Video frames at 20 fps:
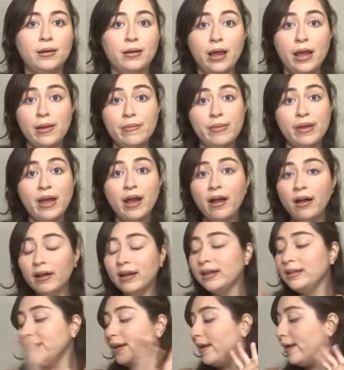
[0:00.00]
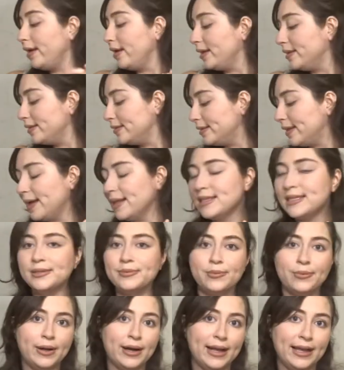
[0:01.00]
am behind and
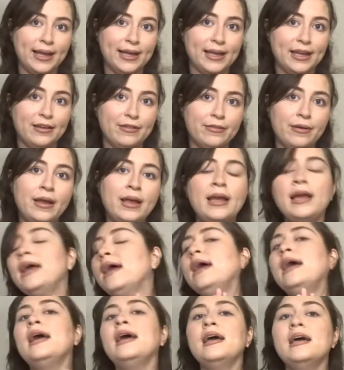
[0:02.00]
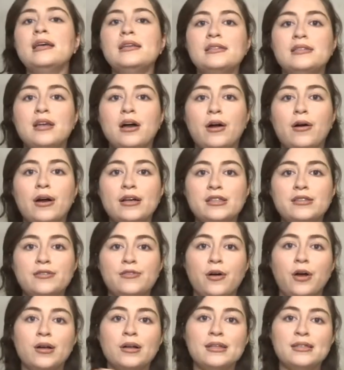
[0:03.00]
that's what I can give. So as
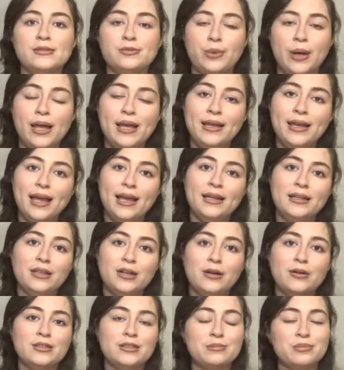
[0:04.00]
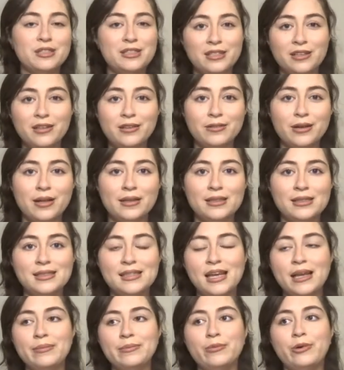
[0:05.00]
far as weight gain goes, I'm still around the
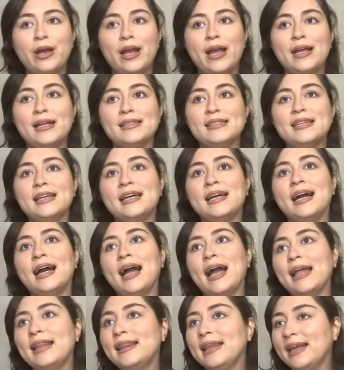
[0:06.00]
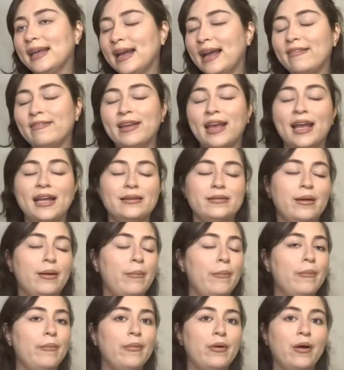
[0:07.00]
same weight. I think I've gained,
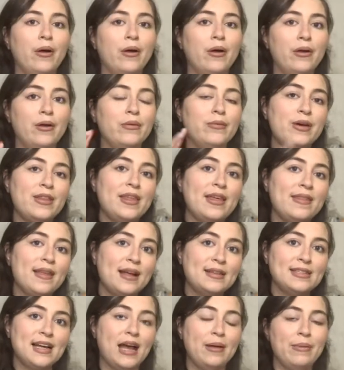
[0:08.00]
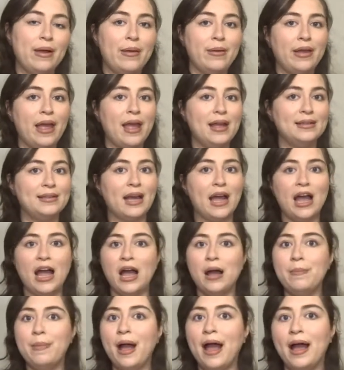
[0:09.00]
or within that time I've gained
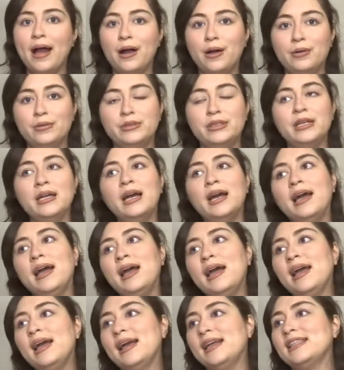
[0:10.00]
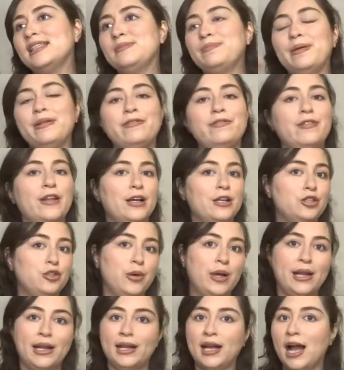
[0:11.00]
a pound. It's been
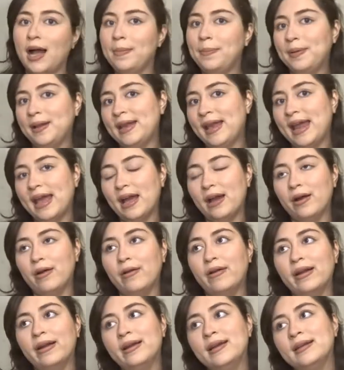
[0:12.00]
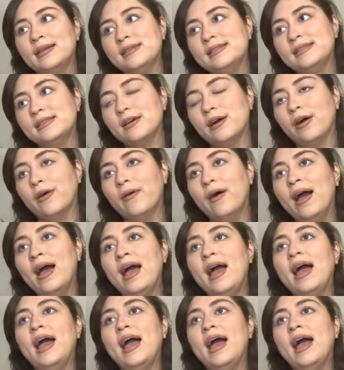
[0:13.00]
fluctuating up and down. So